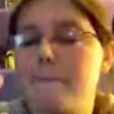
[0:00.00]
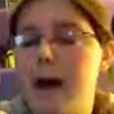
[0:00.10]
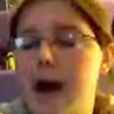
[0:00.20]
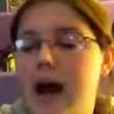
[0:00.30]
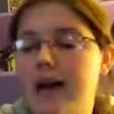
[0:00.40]

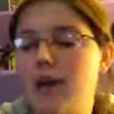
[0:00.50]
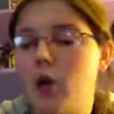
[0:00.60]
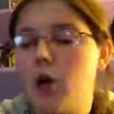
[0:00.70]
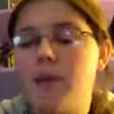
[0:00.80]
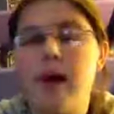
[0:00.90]
by
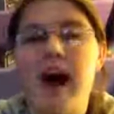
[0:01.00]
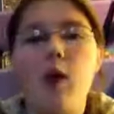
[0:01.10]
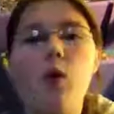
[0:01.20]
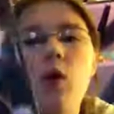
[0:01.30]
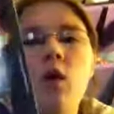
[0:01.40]
Laura
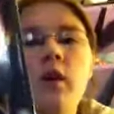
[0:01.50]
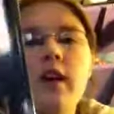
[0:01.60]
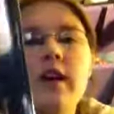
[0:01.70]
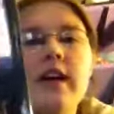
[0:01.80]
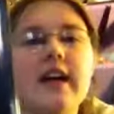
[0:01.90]
Powell
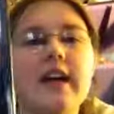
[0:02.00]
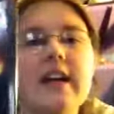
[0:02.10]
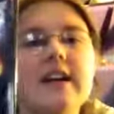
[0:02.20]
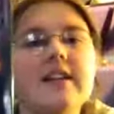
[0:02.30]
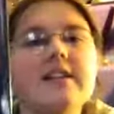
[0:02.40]

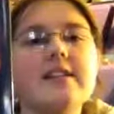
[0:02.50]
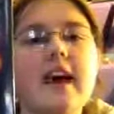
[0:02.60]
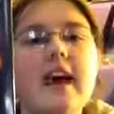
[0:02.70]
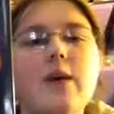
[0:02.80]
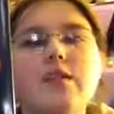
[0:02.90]
and
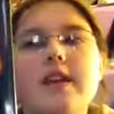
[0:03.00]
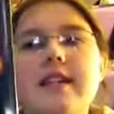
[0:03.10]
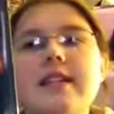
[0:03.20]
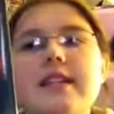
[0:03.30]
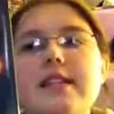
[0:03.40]
I was
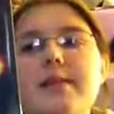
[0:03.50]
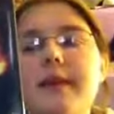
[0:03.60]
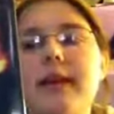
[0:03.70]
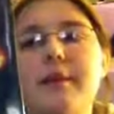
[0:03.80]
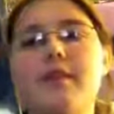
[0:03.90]
hesitant to
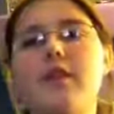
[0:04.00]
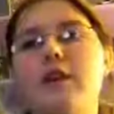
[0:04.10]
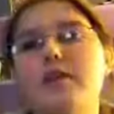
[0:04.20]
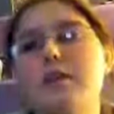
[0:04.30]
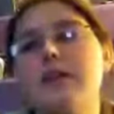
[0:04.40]
pick it up at
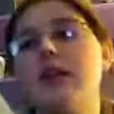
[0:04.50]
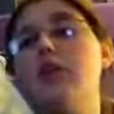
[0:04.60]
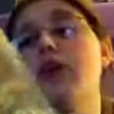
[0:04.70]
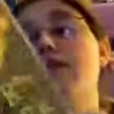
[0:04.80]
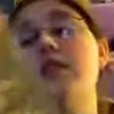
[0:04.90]
first because I
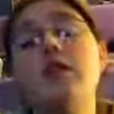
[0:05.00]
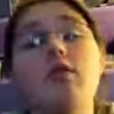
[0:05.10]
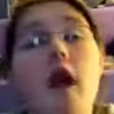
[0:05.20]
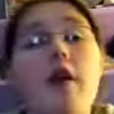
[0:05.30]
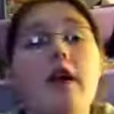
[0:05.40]
knew I've seen it
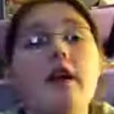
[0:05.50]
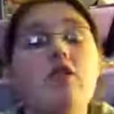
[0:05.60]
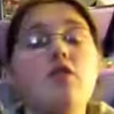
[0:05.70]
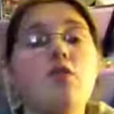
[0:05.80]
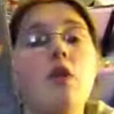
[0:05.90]
around and I
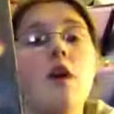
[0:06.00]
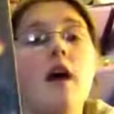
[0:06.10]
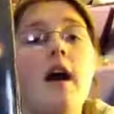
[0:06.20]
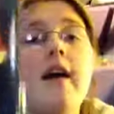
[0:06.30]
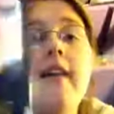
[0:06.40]
knew
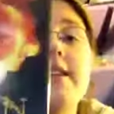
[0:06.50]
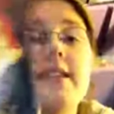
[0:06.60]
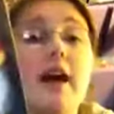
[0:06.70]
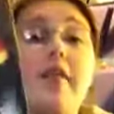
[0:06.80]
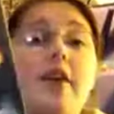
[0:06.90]
I liked
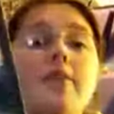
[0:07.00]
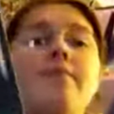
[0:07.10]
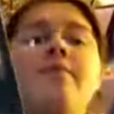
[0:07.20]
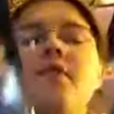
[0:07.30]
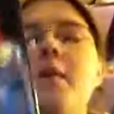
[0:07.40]
the cover,
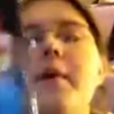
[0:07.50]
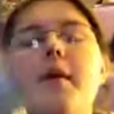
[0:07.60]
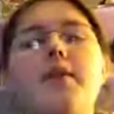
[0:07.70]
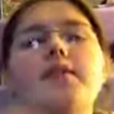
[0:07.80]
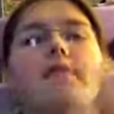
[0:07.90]
but I
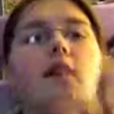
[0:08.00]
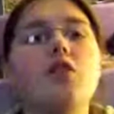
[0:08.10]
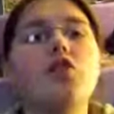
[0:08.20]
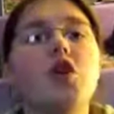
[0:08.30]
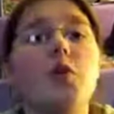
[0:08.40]
wasn't
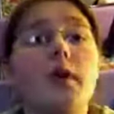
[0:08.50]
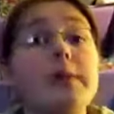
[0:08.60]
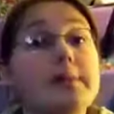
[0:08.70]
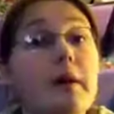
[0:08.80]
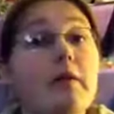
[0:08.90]
exactly sure what it
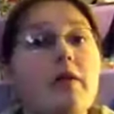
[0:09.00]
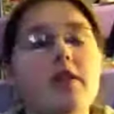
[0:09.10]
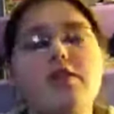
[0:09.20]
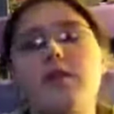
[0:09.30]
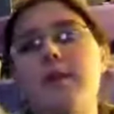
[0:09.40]
was about at
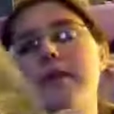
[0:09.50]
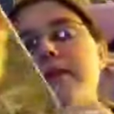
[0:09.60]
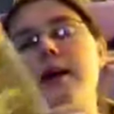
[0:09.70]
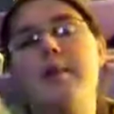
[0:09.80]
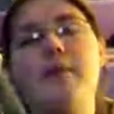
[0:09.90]
first. So I
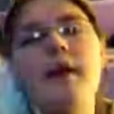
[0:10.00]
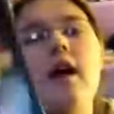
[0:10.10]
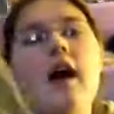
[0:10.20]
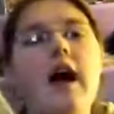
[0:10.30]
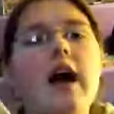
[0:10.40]
picked it up,
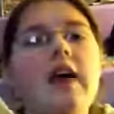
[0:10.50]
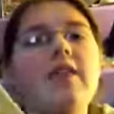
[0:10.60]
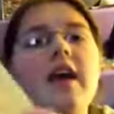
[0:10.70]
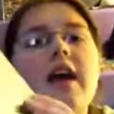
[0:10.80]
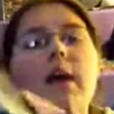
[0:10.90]

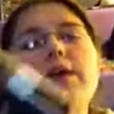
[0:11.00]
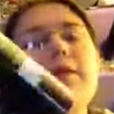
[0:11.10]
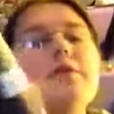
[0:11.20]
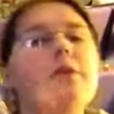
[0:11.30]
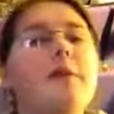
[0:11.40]
and then I was
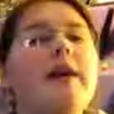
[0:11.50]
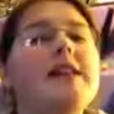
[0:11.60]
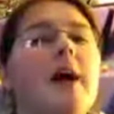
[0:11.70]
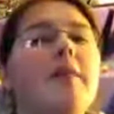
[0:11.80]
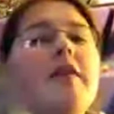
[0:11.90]
about to put it back
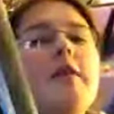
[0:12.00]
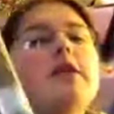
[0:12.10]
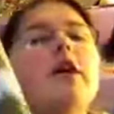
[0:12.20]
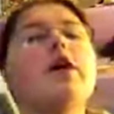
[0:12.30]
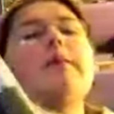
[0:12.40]
down, but then I was
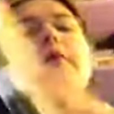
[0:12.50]
like, oh, let